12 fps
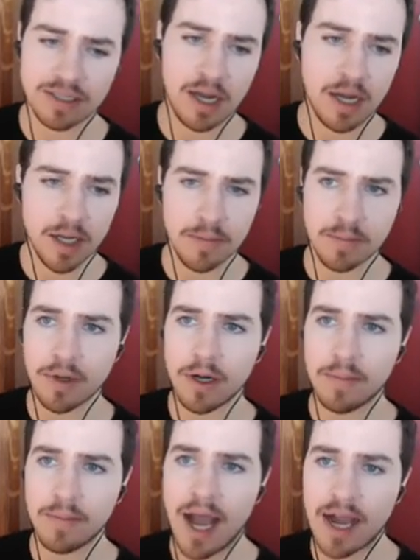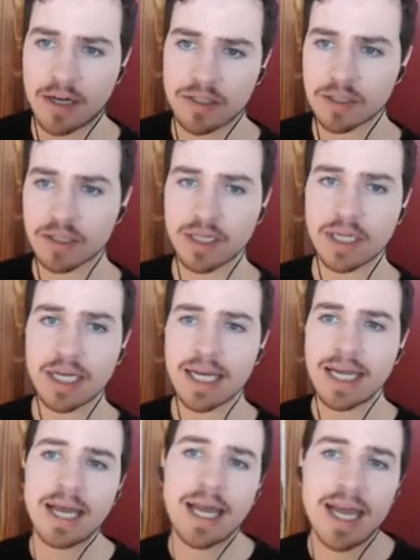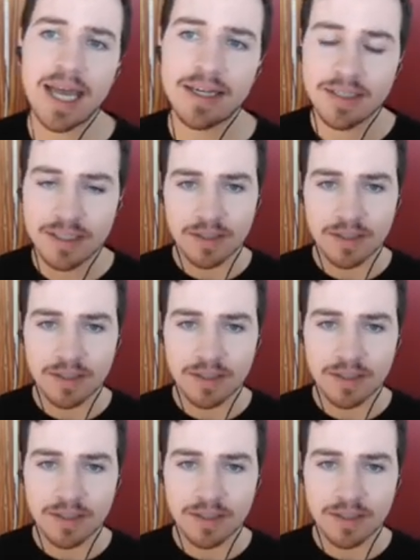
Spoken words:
time, actually. And